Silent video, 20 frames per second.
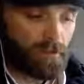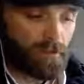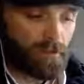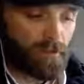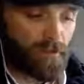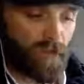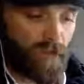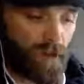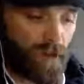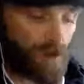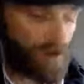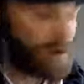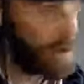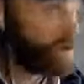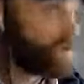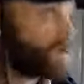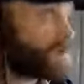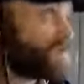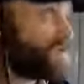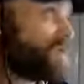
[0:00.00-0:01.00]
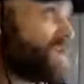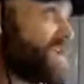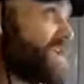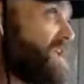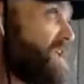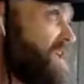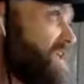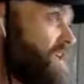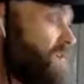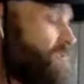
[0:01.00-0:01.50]
there so that
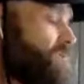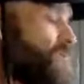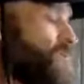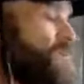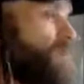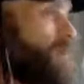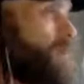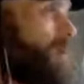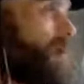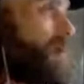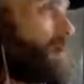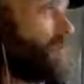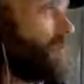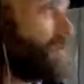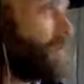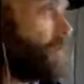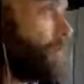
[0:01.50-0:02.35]
he can move about.